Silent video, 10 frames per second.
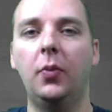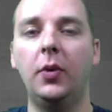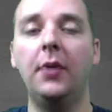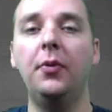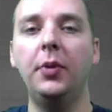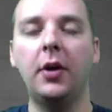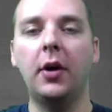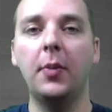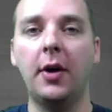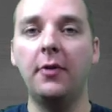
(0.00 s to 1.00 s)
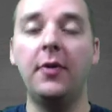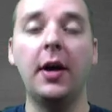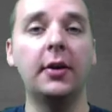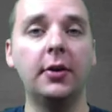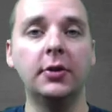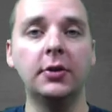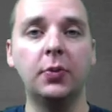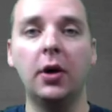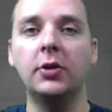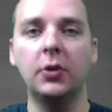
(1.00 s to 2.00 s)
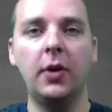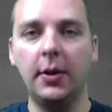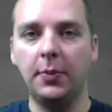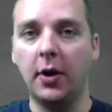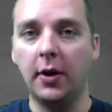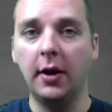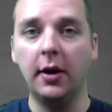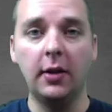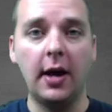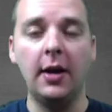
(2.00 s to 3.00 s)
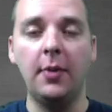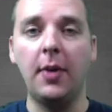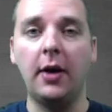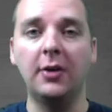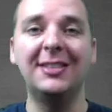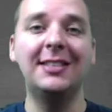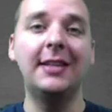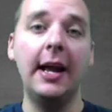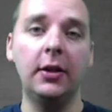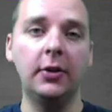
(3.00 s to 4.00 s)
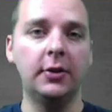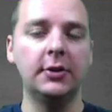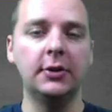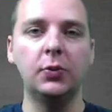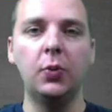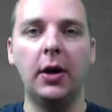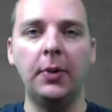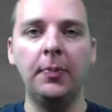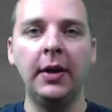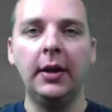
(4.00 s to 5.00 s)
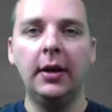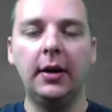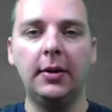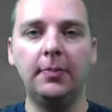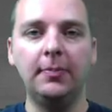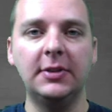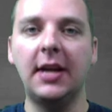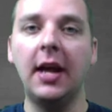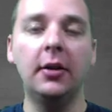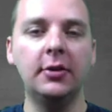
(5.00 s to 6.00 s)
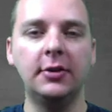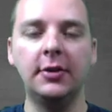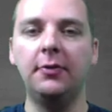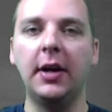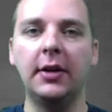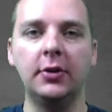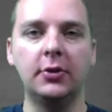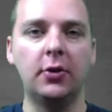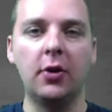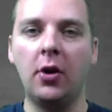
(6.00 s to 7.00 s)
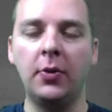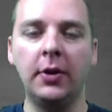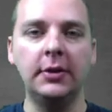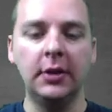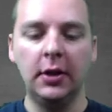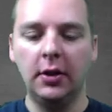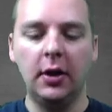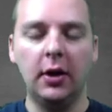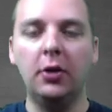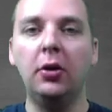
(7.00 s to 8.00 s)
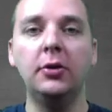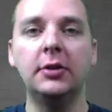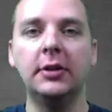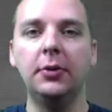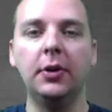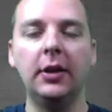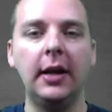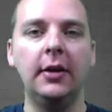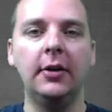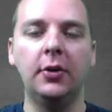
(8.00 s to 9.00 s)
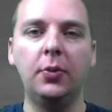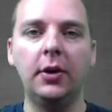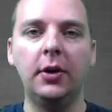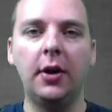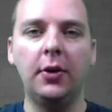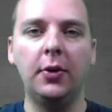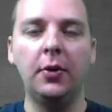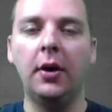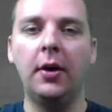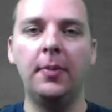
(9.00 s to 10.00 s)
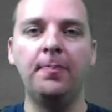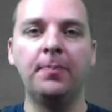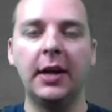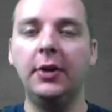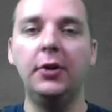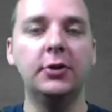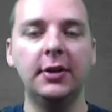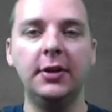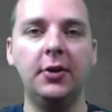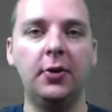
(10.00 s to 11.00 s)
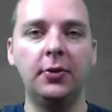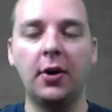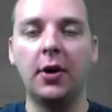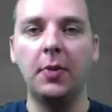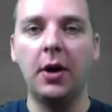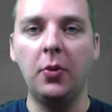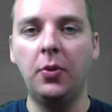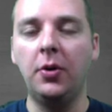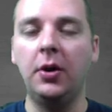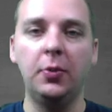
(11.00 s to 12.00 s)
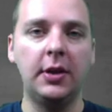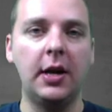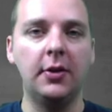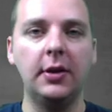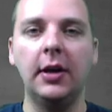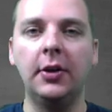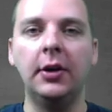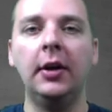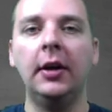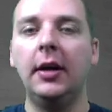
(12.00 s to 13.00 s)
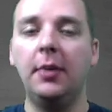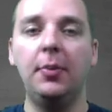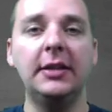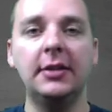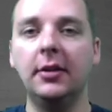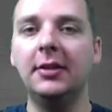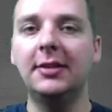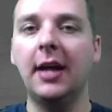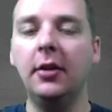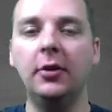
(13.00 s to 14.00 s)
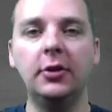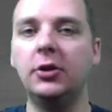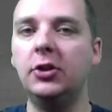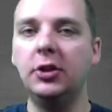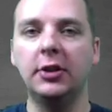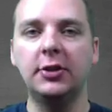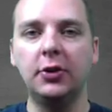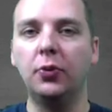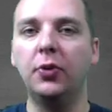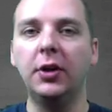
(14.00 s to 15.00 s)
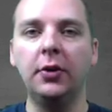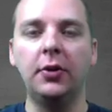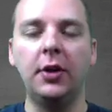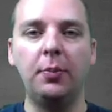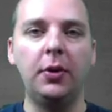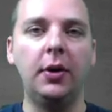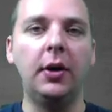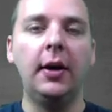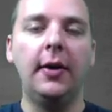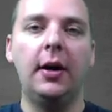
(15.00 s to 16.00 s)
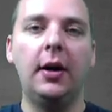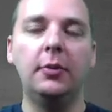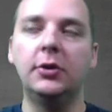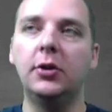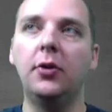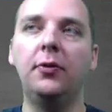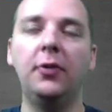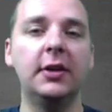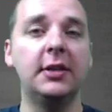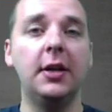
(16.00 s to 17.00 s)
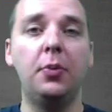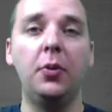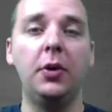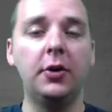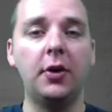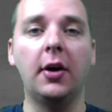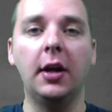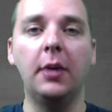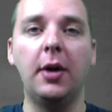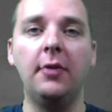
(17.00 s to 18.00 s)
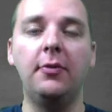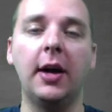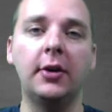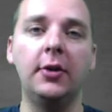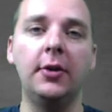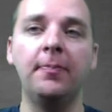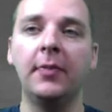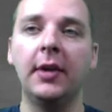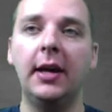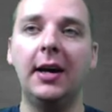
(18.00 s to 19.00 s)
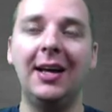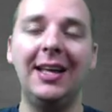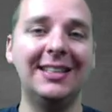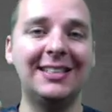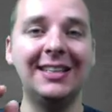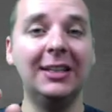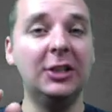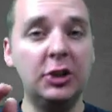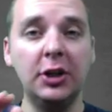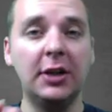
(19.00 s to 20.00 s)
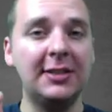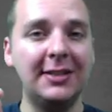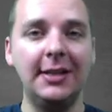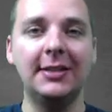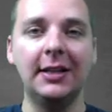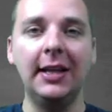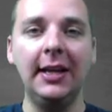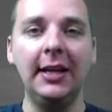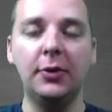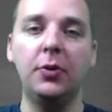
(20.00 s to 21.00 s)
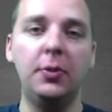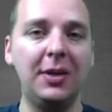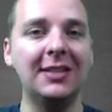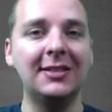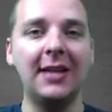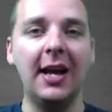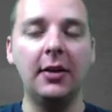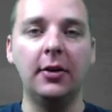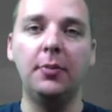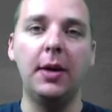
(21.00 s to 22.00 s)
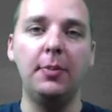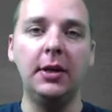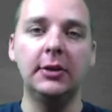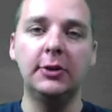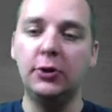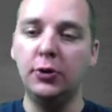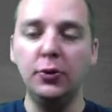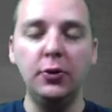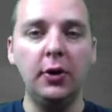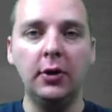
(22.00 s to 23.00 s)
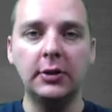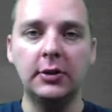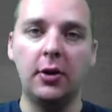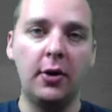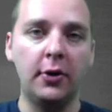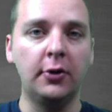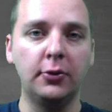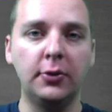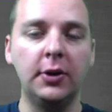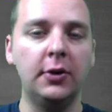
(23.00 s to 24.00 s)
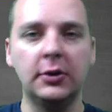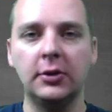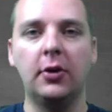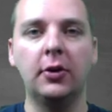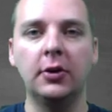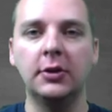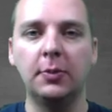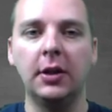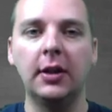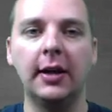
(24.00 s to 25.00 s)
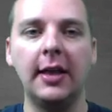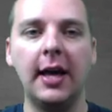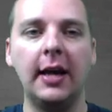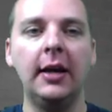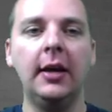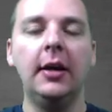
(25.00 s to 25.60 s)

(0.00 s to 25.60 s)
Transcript: Whenever we talk about vectors, we also wind up talking a lot about scalars as well. Um, scalars and vectors are always uh, closely related to one another, um, and usually don't talk about one without the other. And basically, a scalar is just a real number. Um, so, for example, when you're talking about a vector, uh, it's just its length would be a scalar. Maybe it's two units long or three units long or something like that.